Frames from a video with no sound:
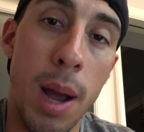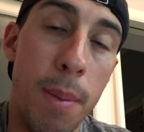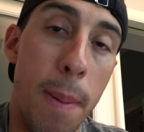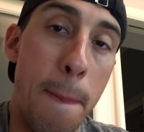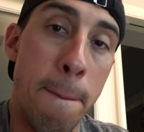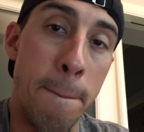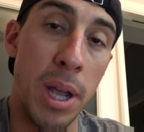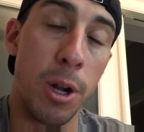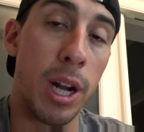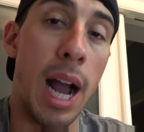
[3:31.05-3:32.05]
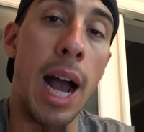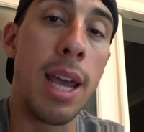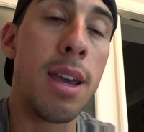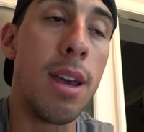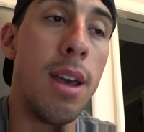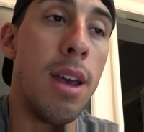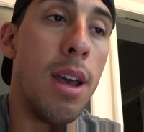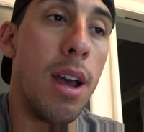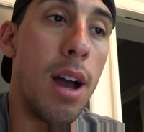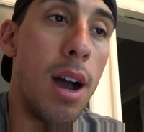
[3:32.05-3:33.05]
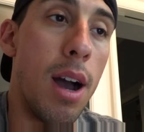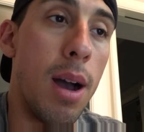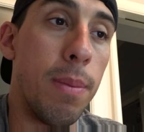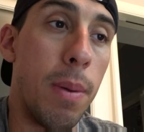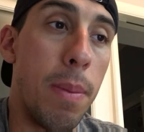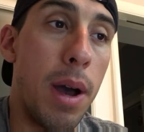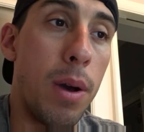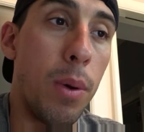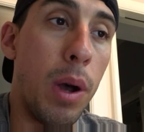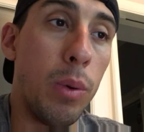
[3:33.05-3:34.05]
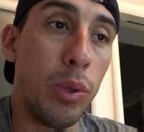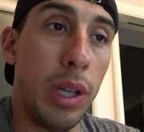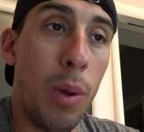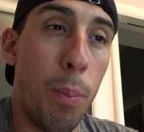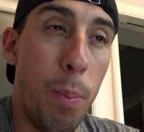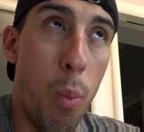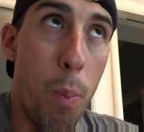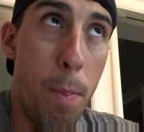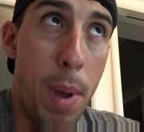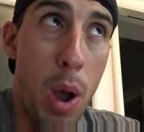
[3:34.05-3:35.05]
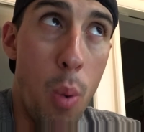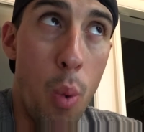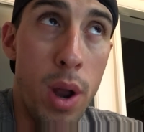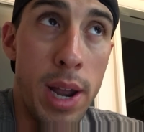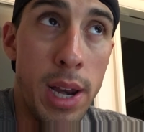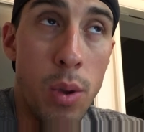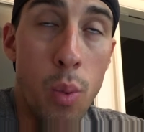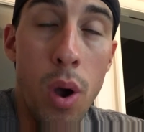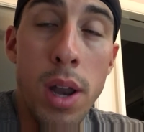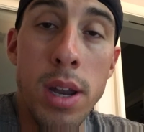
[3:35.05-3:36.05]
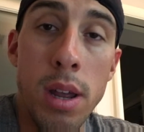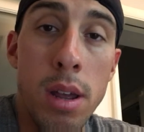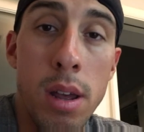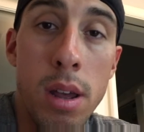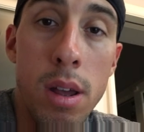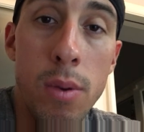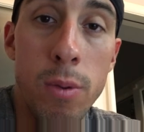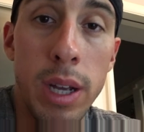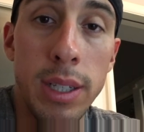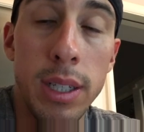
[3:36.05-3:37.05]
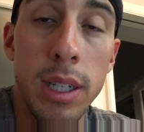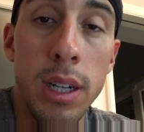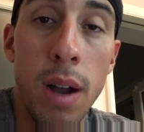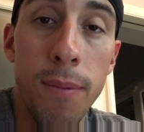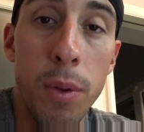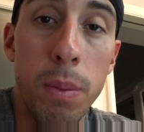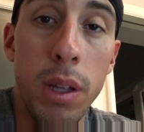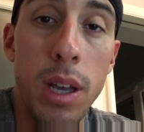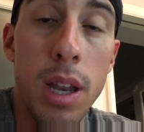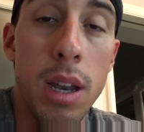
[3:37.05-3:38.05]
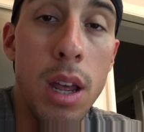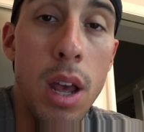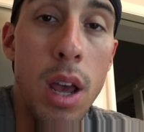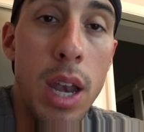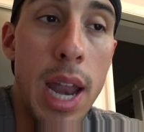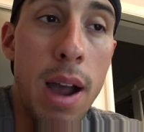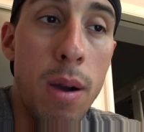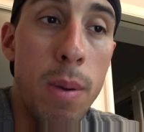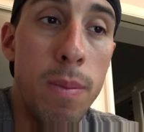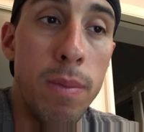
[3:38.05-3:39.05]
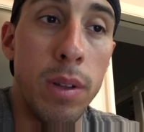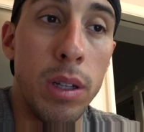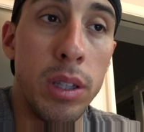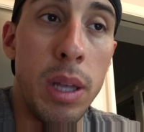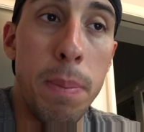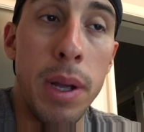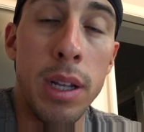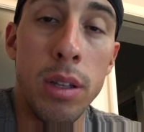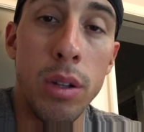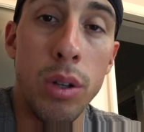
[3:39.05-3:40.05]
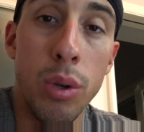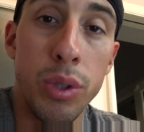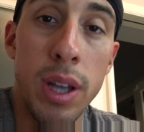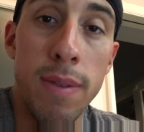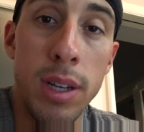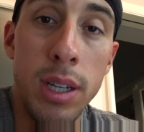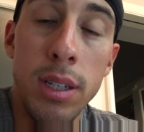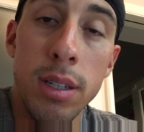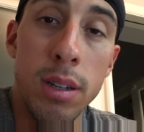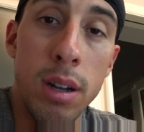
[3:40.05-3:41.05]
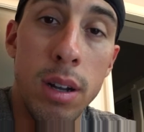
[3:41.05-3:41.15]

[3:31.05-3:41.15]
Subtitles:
I'm a bigger guy. I was at about 181 racing comfortably, and now I'm dipping into the low 70s.